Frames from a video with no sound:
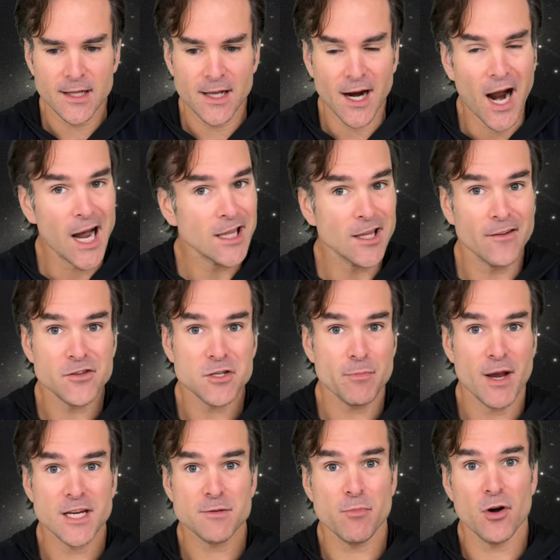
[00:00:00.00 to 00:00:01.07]
Like, I love
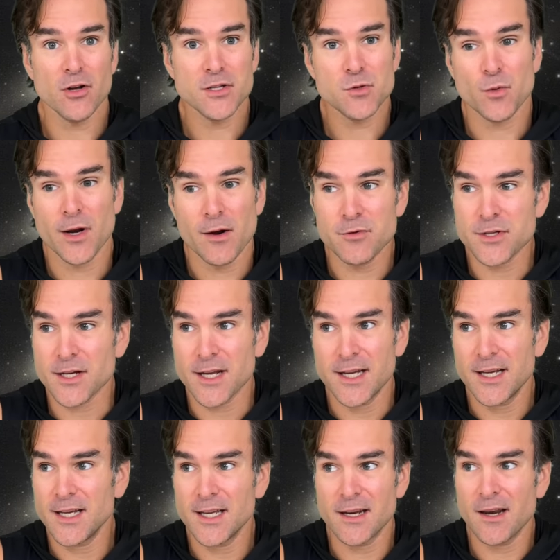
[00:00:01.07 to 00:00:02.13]
Spaceballs. When I was a
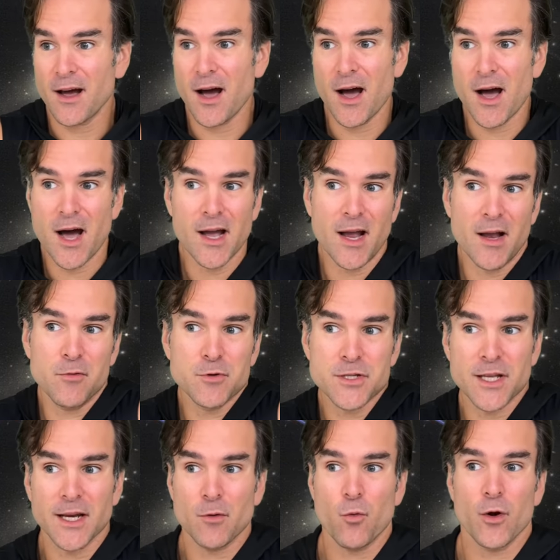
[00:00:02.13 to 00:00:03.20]
kid, it was
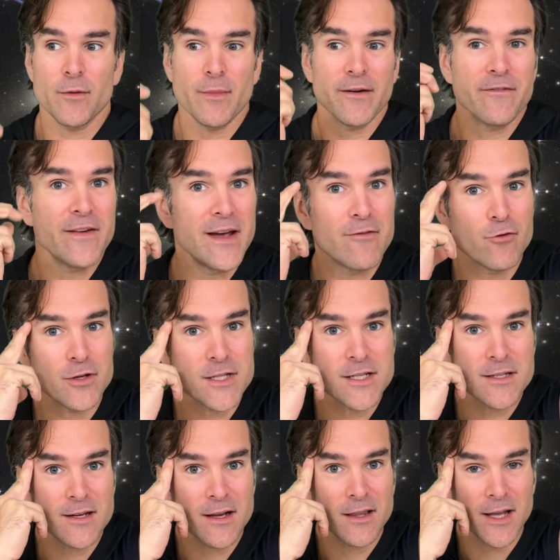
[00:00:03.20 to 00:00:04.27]
like one of my
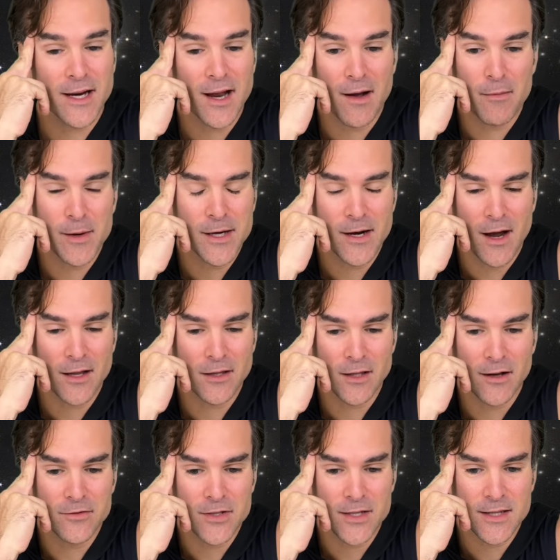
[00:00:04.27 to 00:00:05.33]
favorites. Like, I mean, I
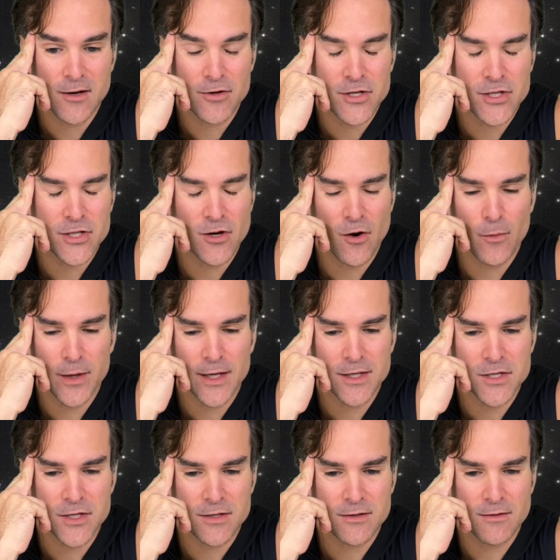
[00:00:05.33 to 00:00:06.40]
loved it. There's so many,
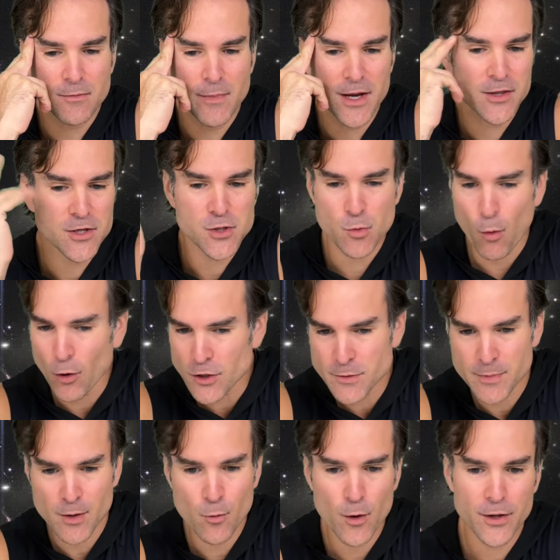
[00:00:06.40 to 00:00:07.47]
just May the Schwartz
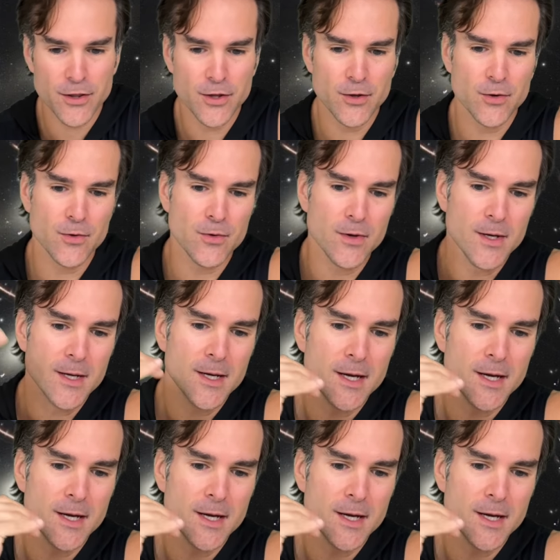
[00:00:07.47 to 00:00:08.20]
be with you.